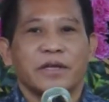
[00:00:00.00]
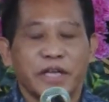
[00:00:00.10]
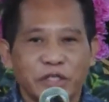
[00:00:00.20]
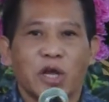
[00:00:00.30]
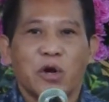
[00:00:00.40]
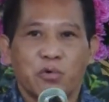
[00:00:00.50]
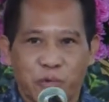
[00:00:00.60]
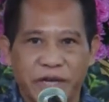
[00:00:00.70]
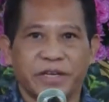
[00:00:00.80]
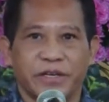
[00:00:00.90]
his
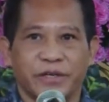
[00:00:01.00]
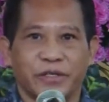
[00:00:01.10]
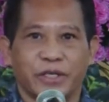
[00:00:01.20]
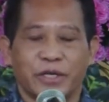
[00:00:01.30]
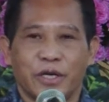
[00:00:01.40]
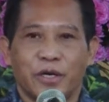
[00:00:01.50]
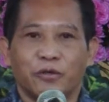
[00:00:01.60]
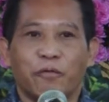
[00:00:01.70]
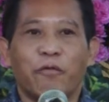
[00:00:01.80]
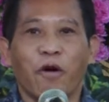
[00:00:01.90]
readers
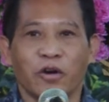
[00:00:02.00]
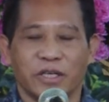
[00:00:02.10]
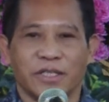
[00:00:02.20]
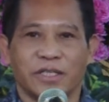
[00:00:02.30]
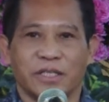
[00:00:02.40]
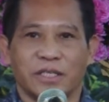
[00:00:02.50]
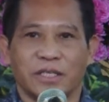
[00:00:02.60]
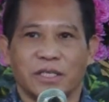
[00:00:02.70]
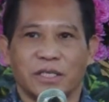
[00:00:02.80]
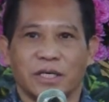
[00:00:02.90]
to focus,
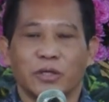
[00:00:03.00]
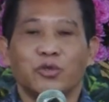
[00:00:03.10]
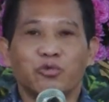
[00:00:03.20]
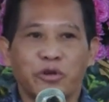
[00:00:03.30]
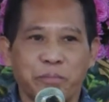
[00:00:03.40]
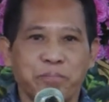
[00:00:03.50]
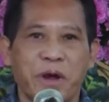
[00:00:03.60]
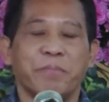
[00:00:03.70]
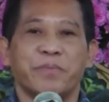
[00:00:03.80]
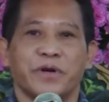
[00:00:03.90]
to
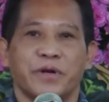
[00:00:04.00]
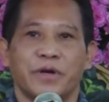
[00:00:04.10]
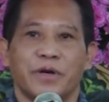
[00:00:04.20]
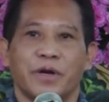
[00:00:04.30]
remember,